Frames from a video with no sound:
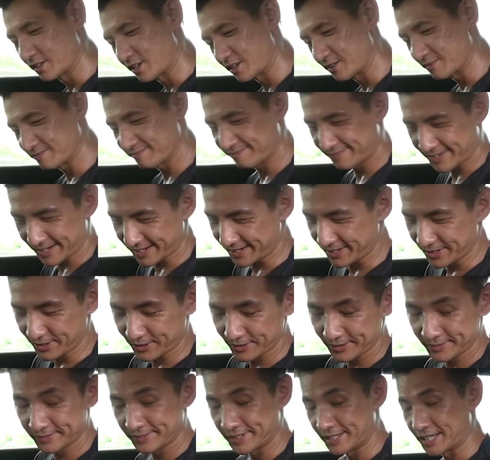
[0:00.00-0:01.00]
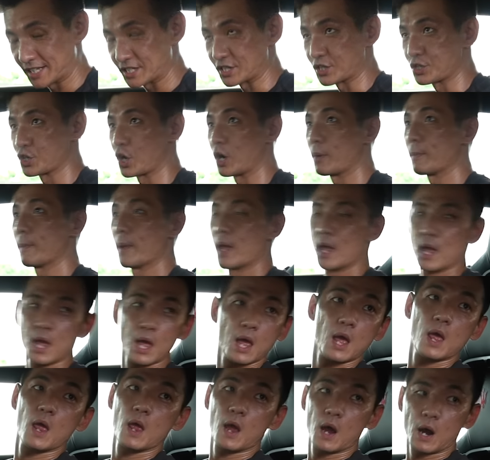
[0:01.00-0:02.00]
knob, but that's the job.
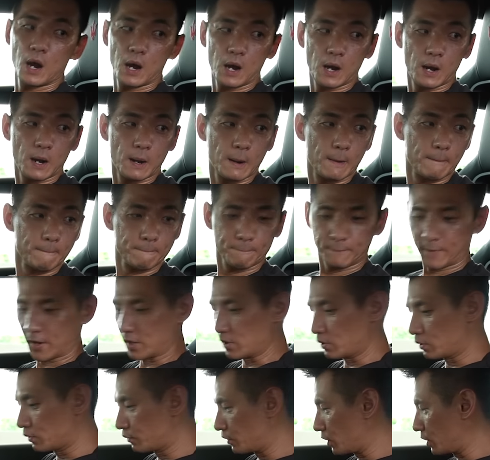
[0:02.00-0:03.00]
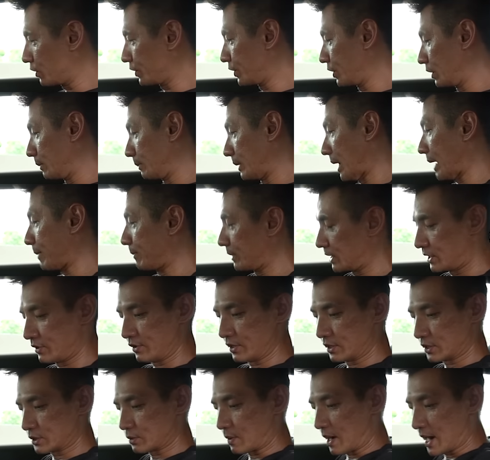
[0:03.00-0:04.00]
And overall, like
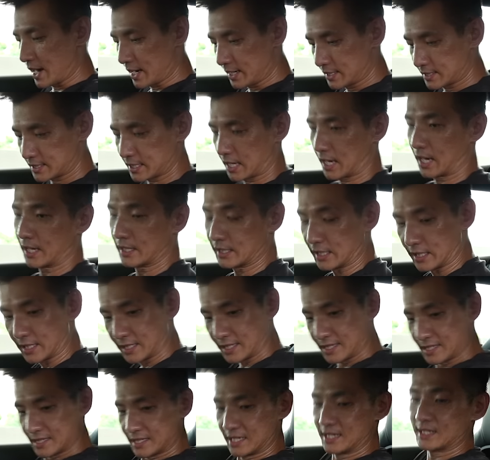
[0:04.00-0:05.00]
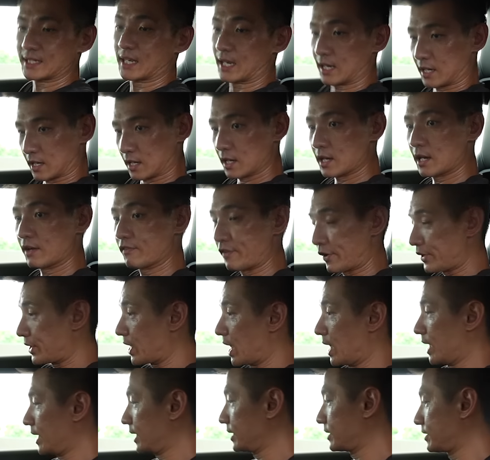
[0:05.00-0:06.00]
materials wise, I think these seats are very
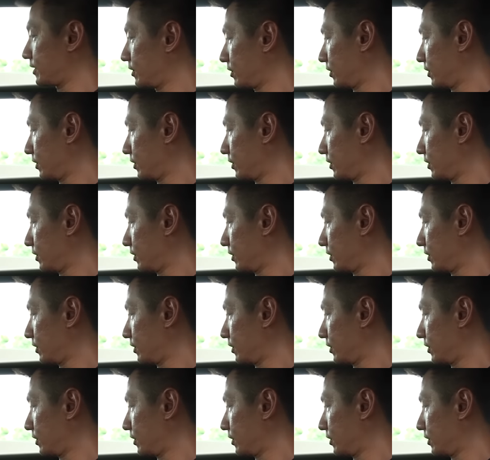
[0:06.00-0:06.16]
nice.